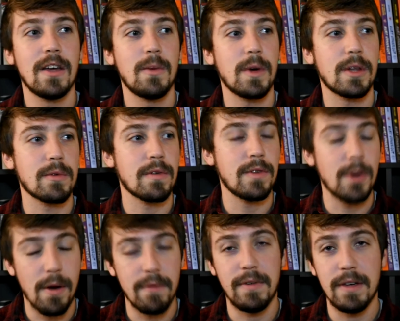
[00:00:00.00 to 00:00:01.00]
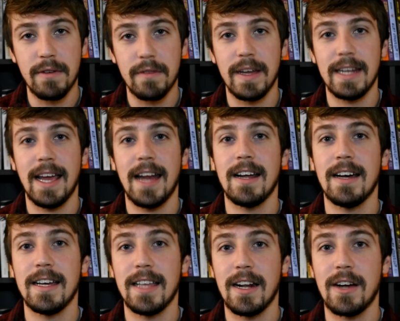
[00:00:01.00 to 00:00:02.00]
with a review of V for Vendetta,
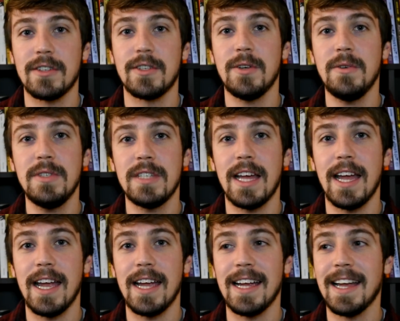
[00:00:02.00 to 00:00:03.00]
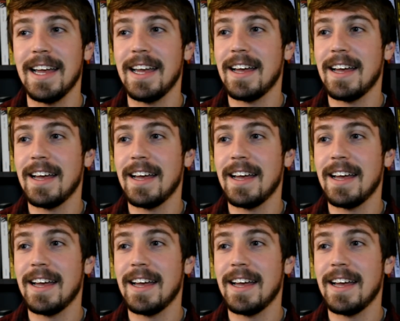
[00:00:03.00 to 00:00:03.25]
and then on Tuesday